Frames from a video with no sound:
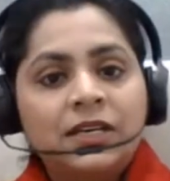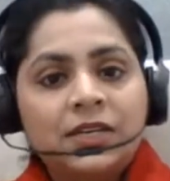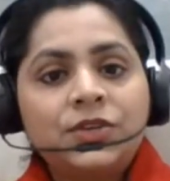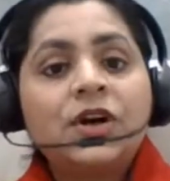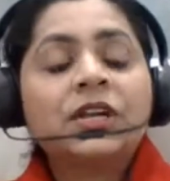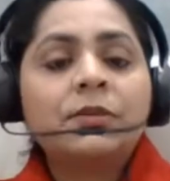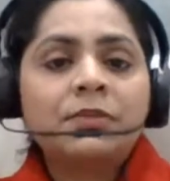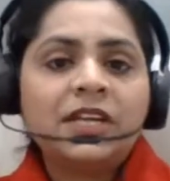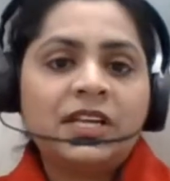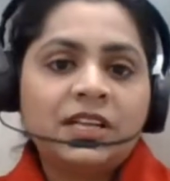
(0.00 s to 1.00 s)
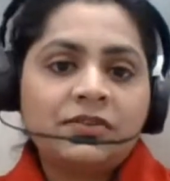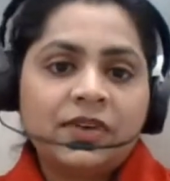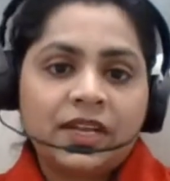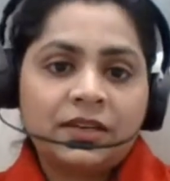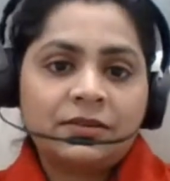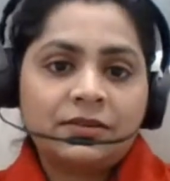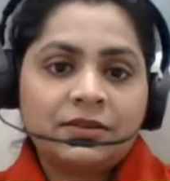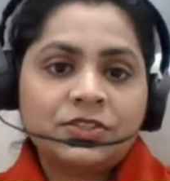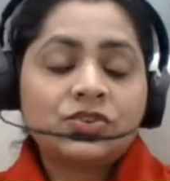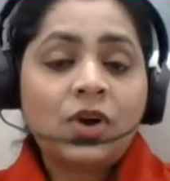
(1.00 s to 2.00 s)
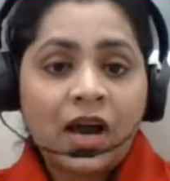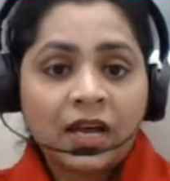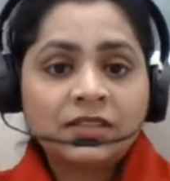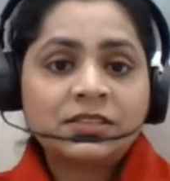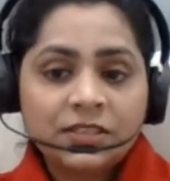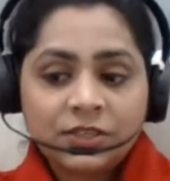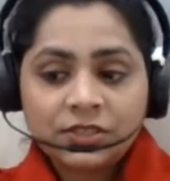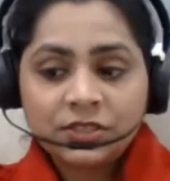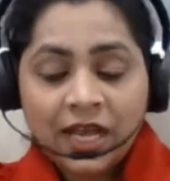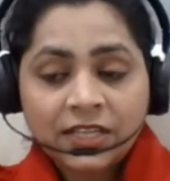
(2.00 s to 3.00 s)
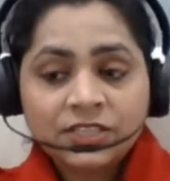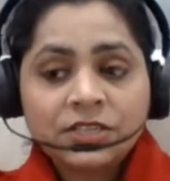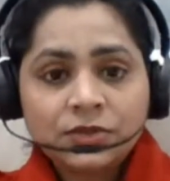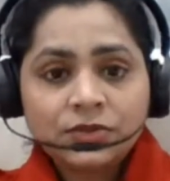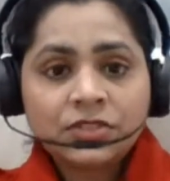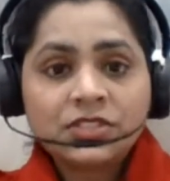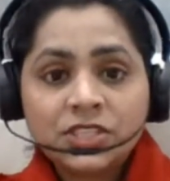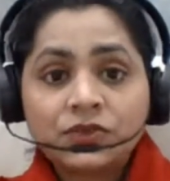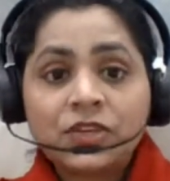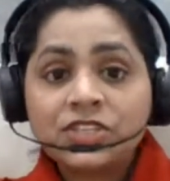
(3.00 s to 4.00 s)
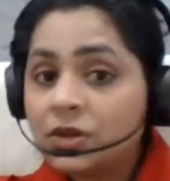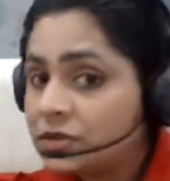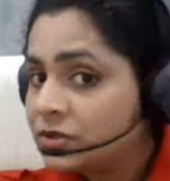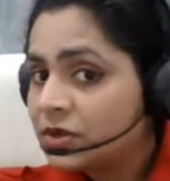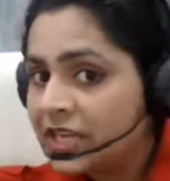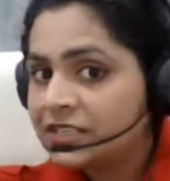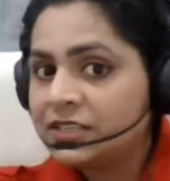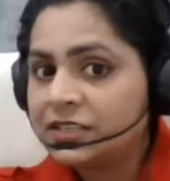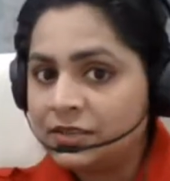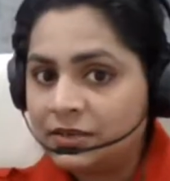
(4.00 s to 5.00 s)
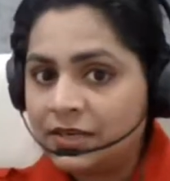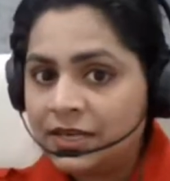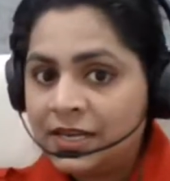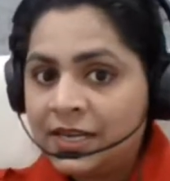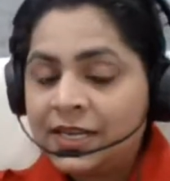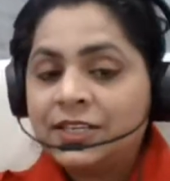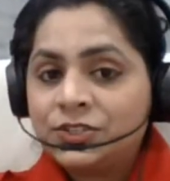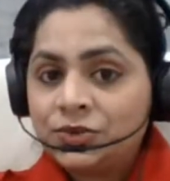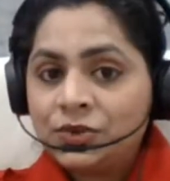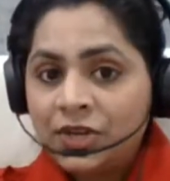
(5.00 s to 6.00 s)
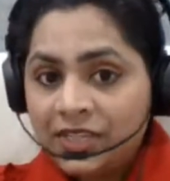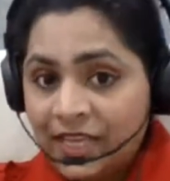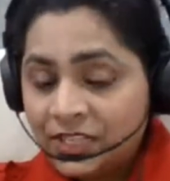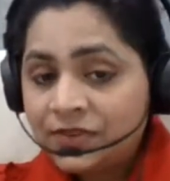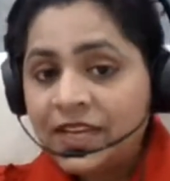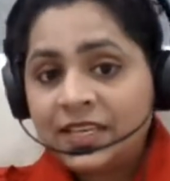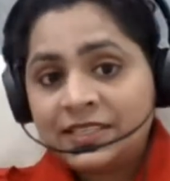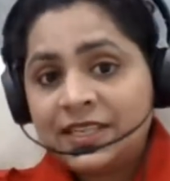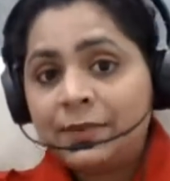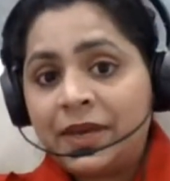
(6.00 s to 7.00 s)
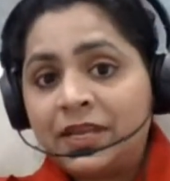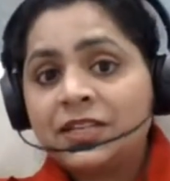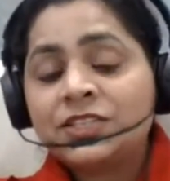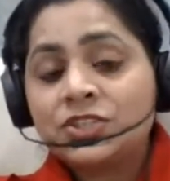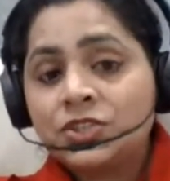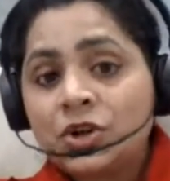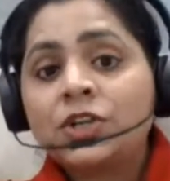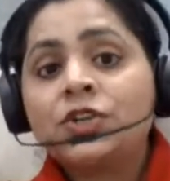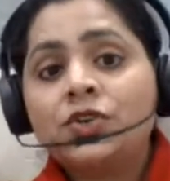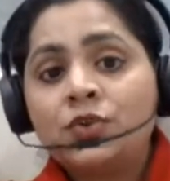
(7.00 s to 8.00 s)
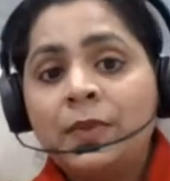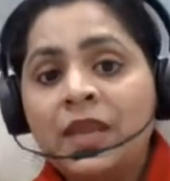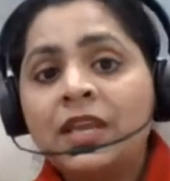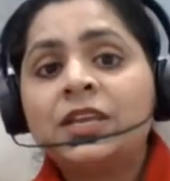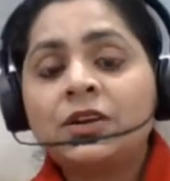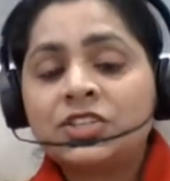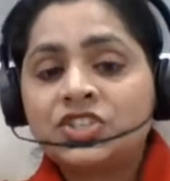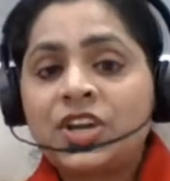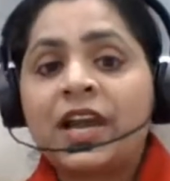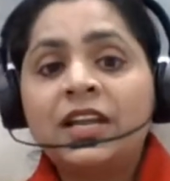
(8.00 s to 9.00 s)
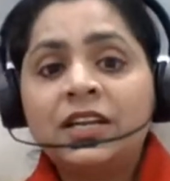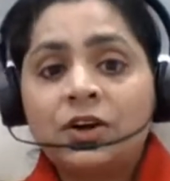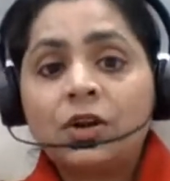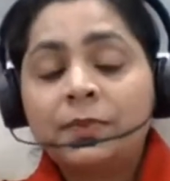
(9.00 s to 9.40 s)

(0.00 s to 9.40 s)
you are completely fine. So answer to the situation also lies in here. So that's why I say parents not to make your child or